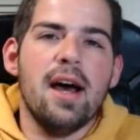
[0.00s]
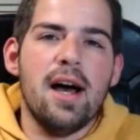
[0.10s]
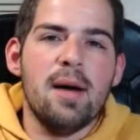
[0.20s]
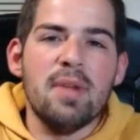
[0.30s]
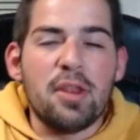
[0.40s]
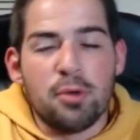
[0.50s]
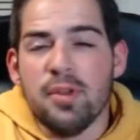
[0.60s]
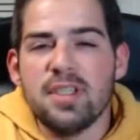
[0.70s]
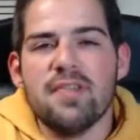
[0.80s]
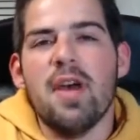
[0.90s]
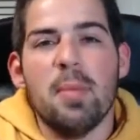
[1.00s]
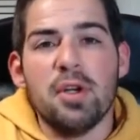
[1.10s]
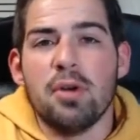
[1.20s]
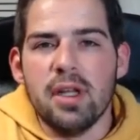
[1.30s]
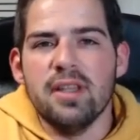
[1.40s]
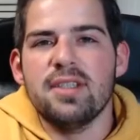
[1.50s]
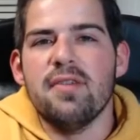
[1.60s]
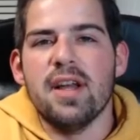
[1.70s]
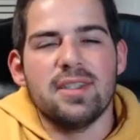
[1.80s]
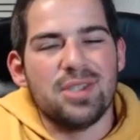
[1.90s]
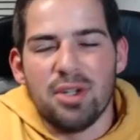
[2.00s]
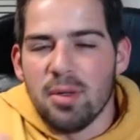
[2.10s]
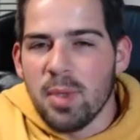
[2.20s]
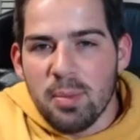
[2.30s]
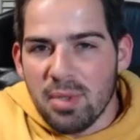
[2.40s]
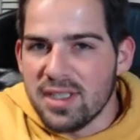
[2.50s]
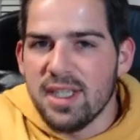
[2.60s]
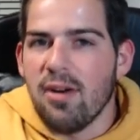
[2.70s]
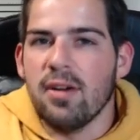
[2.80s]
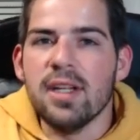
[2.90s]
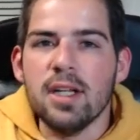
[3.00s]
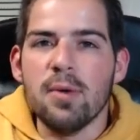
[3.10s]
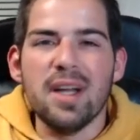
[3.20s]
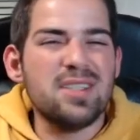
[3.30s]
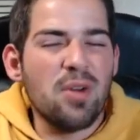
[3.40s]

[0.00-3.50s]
Not through this event, but during this event, so you're going to be blitzing hard anyway.